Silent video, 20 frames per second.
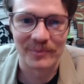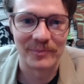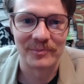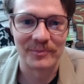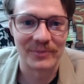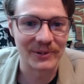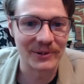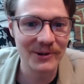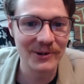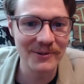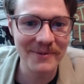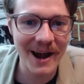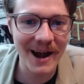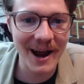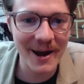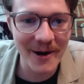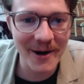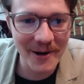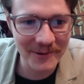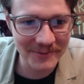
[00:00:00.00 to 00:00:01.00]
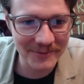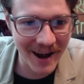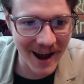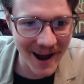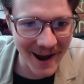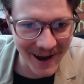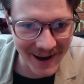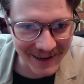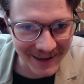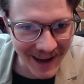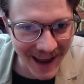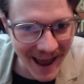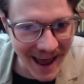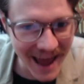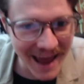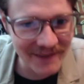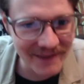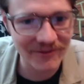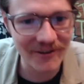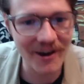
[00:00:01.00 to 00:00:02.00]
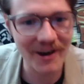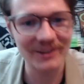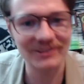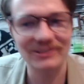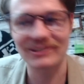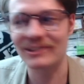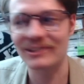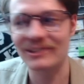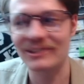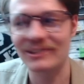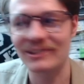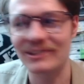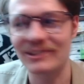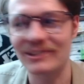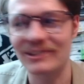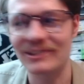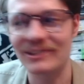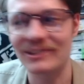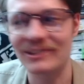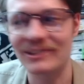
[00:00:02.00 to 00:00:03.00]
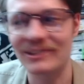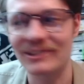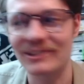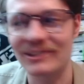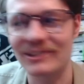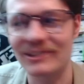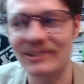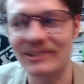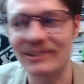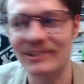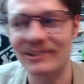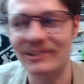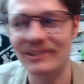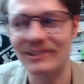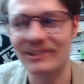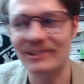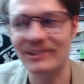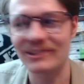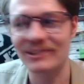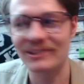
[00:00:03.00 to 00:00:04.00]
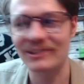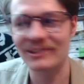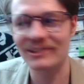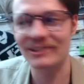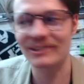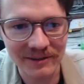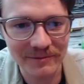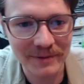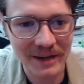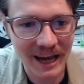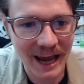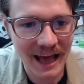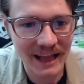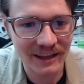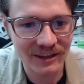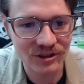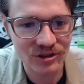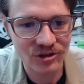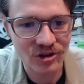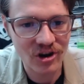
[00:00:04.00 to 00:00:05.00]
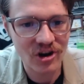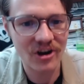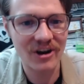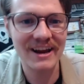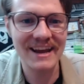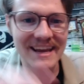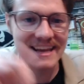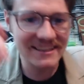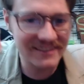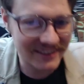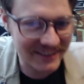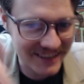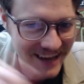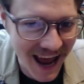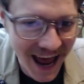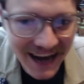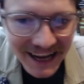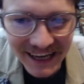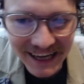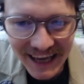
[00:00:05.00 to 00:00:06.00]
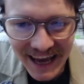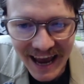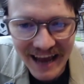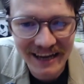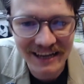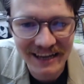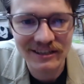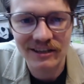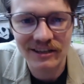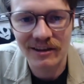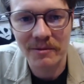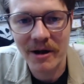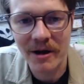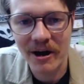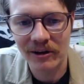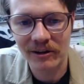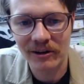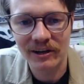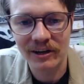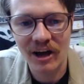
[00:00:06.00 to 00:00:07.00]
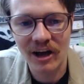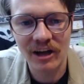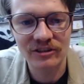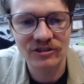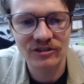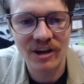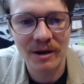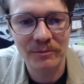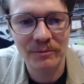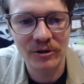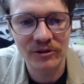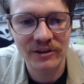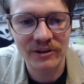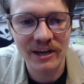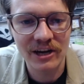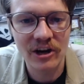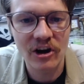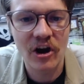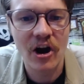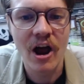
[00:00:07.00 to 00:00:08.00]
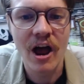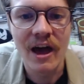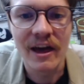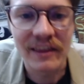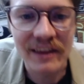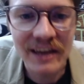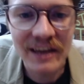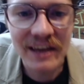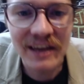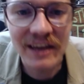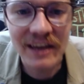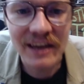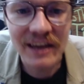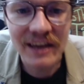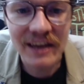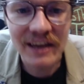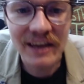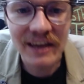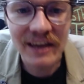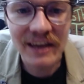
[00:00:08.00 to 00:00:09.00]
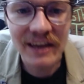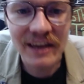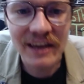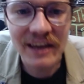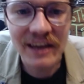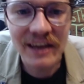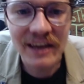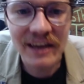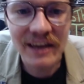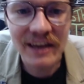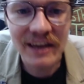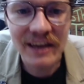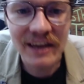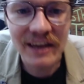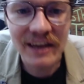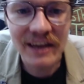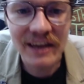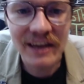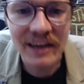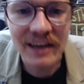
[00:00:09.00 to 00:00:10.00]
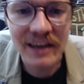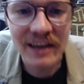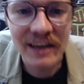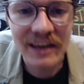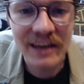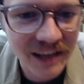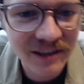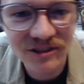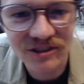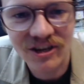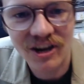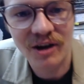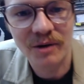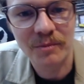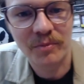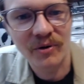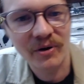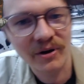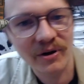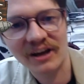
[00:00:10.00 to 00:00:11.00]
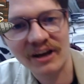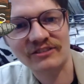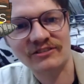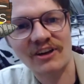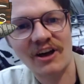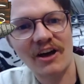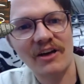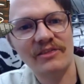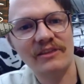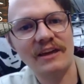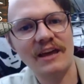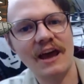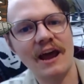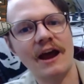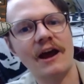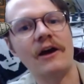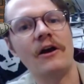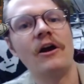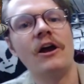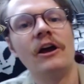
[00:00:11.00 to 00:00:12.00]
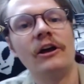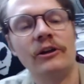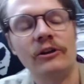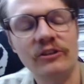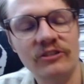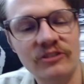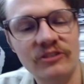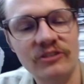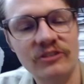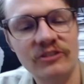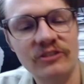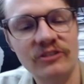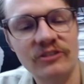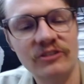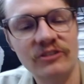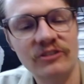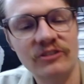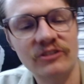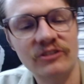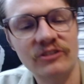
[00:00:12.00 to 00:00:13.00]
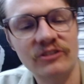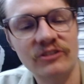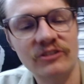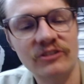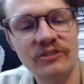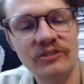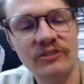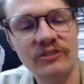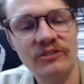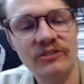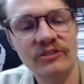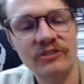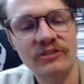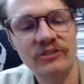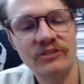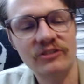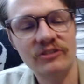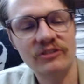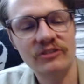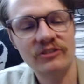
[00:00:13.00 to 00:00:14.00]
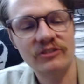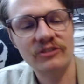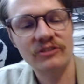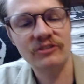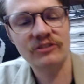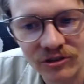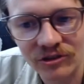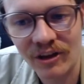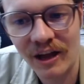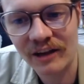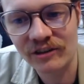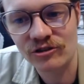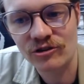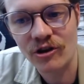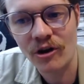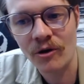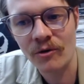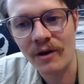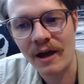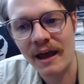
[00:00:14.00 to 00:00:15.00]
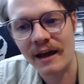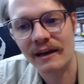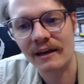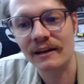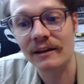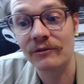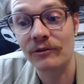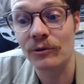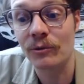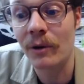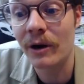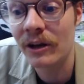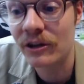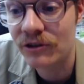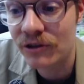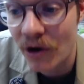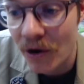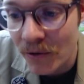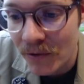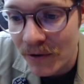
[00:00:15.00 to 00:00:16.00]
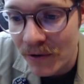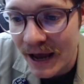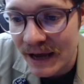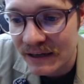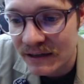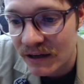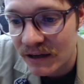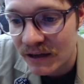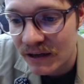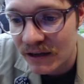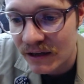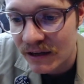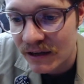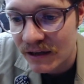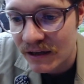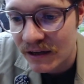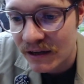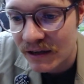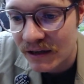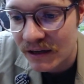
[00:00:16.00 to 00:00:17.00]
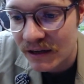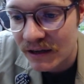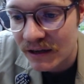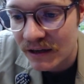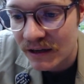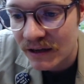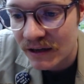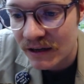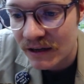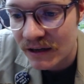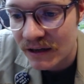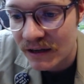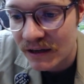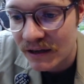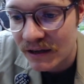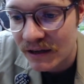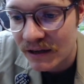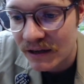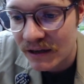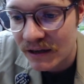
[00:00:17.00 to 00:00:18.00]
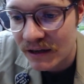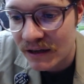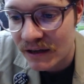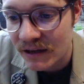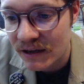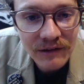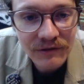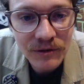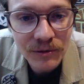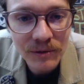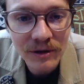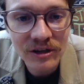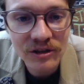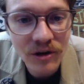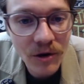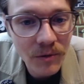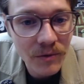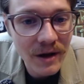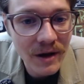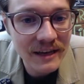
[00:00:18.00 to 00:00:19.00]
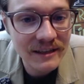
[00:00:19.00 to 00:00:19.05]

Blew my own mind. Hey, folks, if you're just tuning in, Strange Times Indeed with Cliff McCallister is dedicated to the Maryland Ensemble Theater, the only theater with the guts to put us on the air. You can support them at marylandensemble.org/donate, and if you want to donate to us, you can go